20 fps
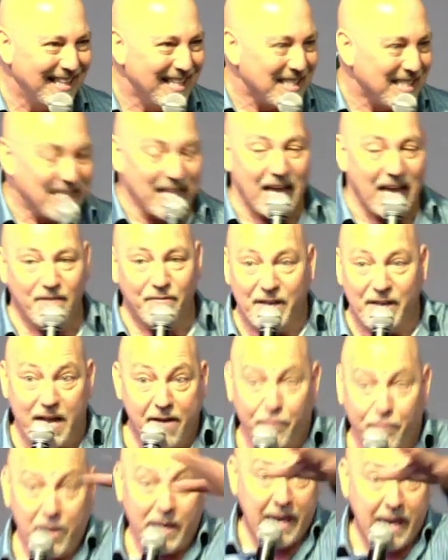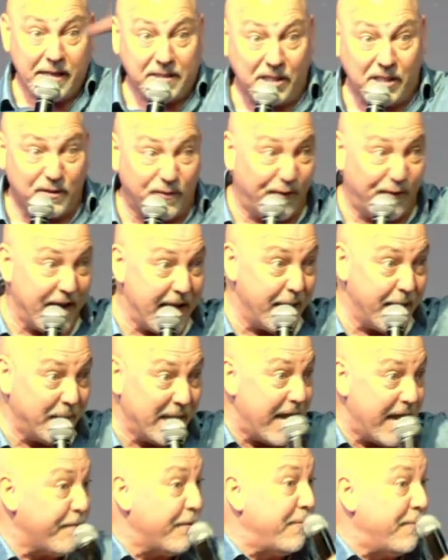saving everyone else's
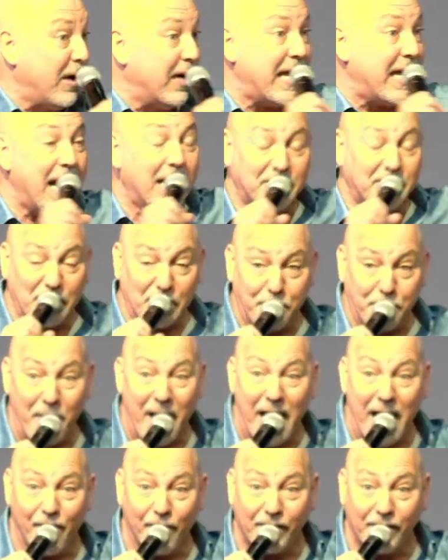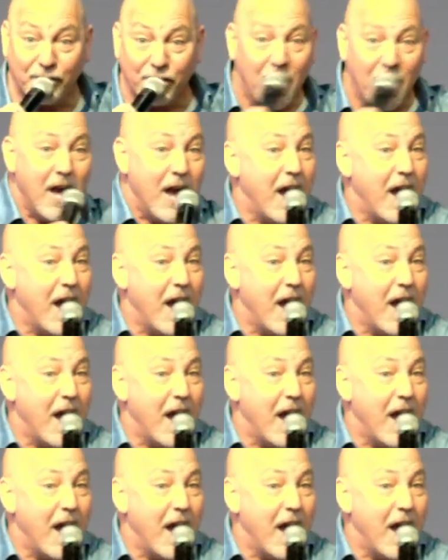family, everybody else's marriage,